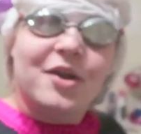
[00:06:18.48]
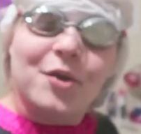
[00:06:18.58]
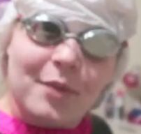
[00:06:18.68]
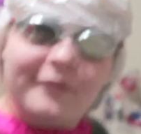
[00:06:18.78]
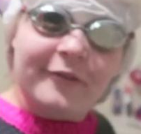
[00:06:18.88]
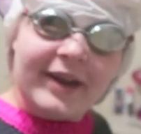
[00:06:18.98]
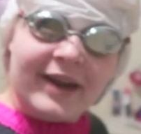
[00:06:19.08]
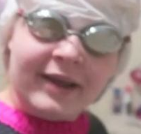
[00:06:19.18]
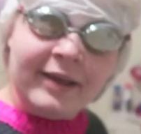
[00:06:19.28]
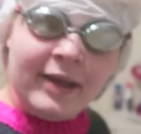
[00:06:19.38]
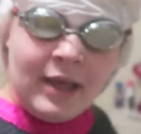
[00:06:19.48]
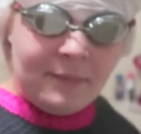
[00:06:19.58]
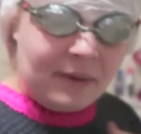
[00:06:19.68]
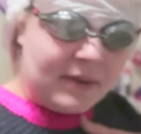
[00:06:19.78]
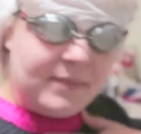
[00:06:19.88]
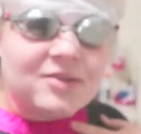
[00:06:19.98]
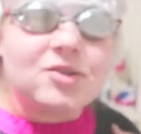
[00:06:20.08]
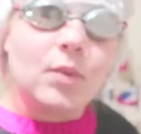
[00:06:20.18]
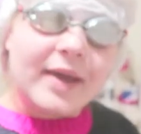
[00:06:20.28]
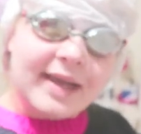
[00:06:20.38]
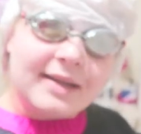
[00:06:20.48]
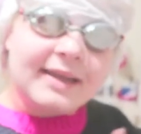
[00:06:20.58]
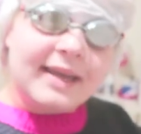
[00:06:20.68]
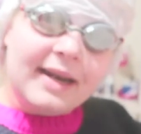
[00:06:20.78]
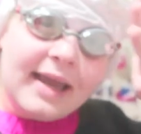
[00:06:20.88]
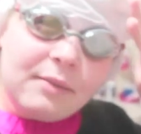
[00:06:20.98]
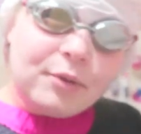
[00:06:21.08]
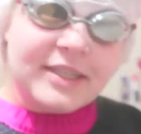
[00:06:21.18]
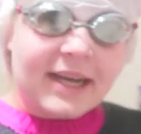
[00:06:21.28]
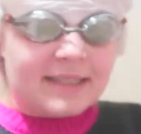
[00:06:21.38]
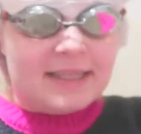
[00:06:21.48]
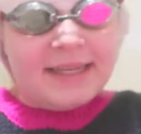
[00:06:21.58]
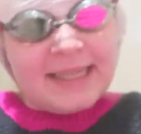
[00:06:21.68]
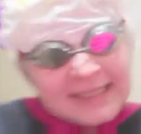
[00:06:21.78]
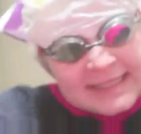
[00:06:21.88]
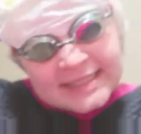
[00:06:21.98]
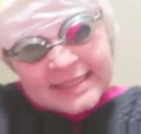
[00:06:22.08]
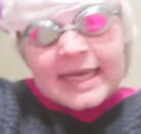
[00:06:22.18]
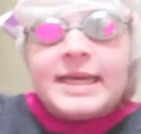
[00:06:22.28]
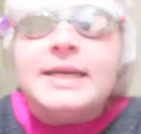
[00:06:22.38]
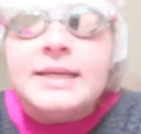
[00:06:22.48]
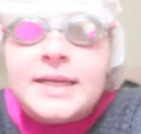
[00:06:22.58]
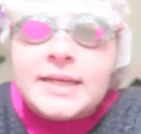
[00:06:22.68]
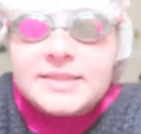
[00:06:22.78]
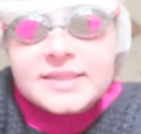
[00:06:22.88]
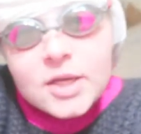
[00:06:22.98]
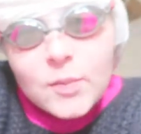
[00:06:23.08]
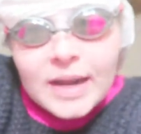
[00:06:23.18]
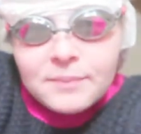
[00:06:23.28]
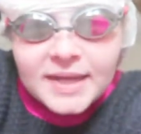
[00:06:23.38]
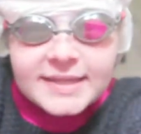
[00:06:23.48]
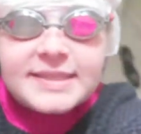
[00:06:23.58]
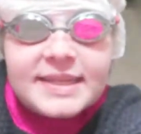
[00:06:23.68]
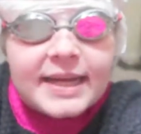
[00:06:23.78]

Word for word: know you were afraid. But I'm coming out squeaky clean and protected see you when I'm nice and